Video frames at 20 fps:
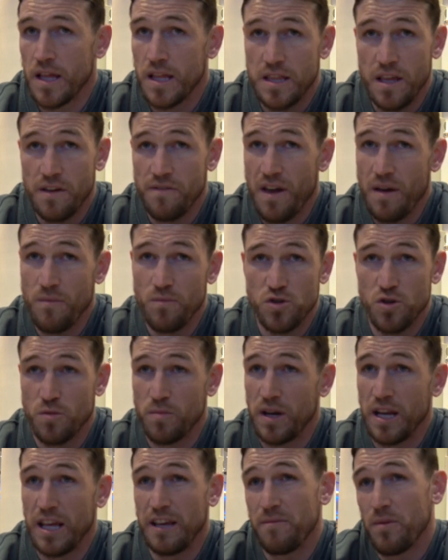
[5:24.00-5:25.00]
The event was
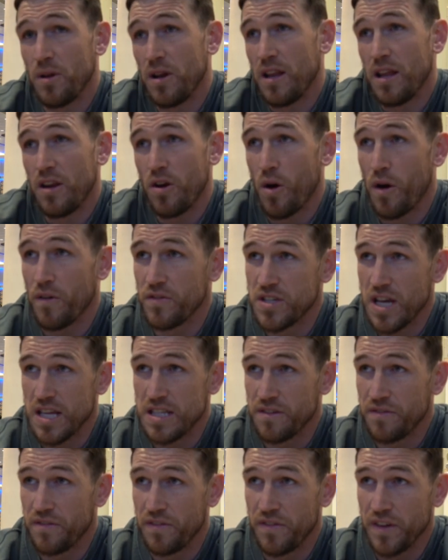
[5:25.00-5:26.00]
unbelievable. I know I've
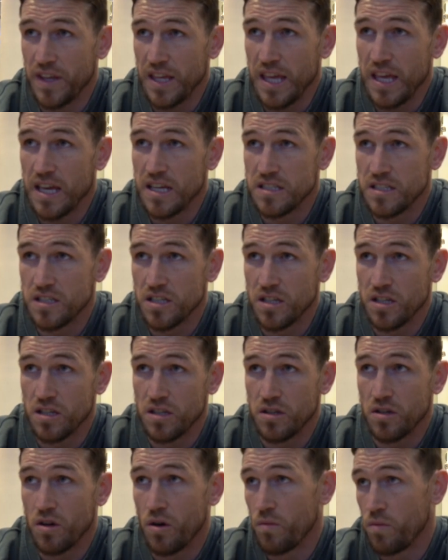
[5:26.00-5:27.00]
said it for years,
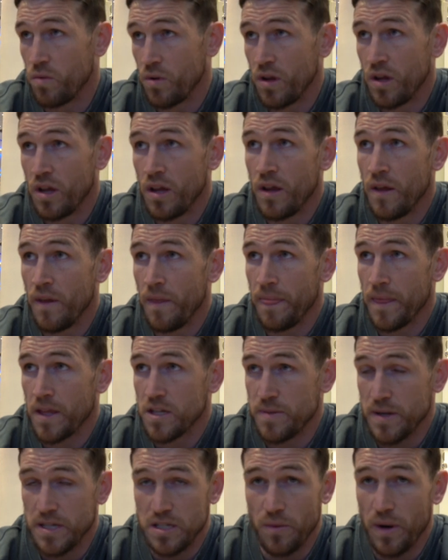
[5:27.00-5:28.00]

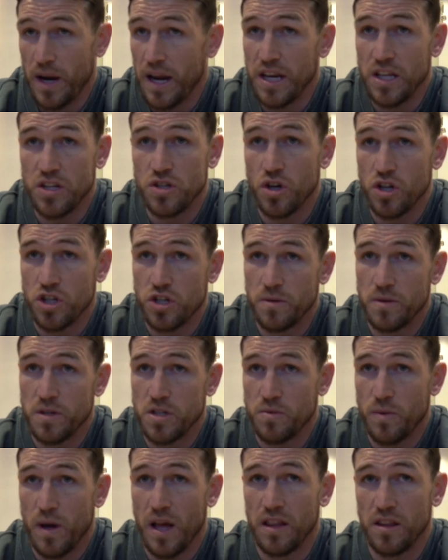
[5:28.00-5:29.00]
especially with Anthony Joshua
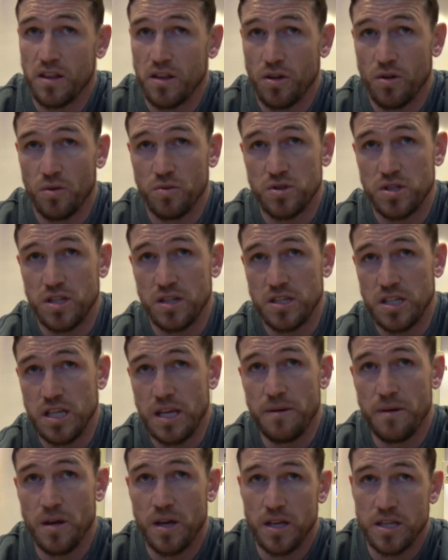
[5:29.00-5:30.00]
as well, to
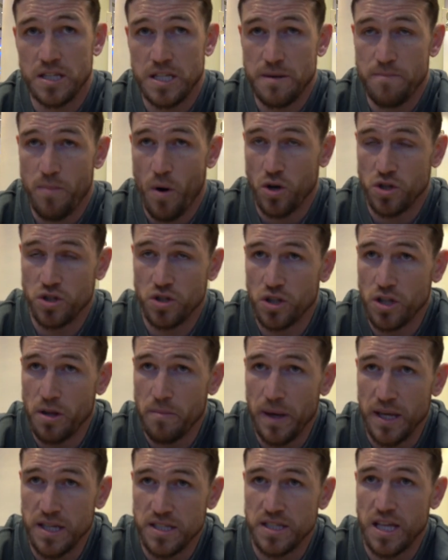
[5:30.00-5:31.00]
see boxing on the
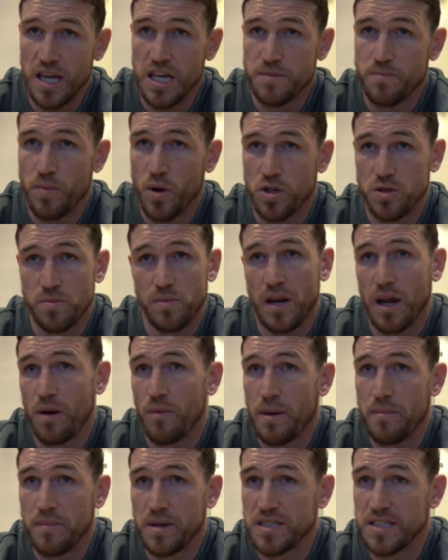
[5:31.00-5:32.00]
biggest stage possible at
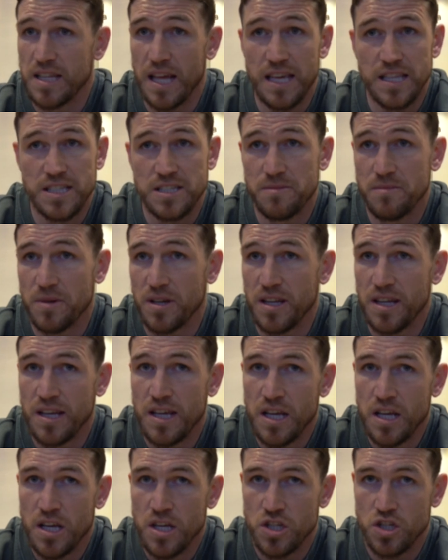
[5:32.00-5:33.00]
Wembley Stadium and
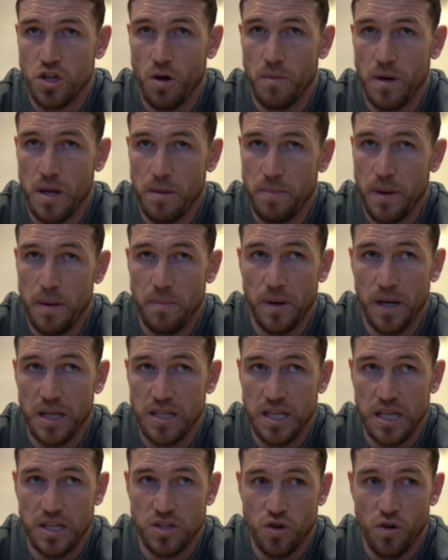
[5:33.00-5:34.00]
so many people,
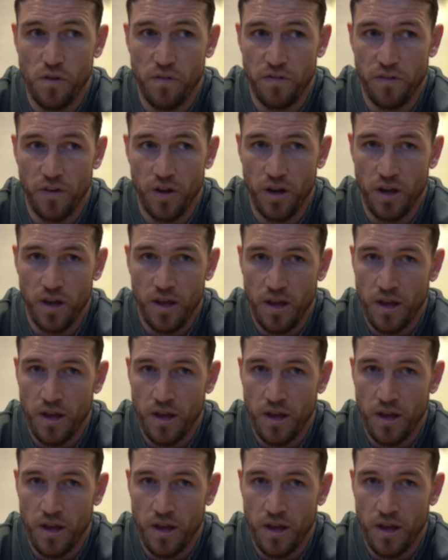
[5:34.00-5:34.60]
it's good for...